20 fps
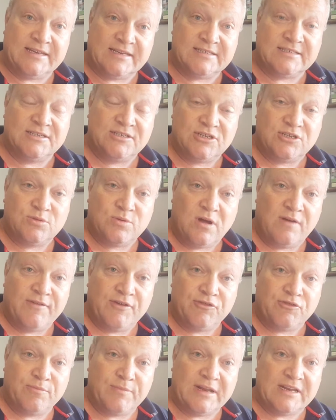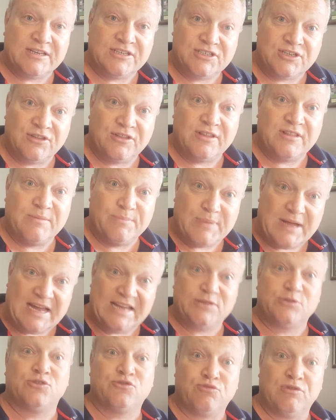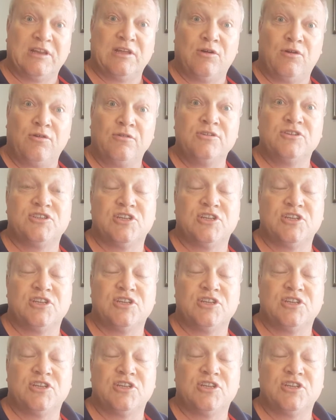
distance to 1,200 metres so that the pace was really on.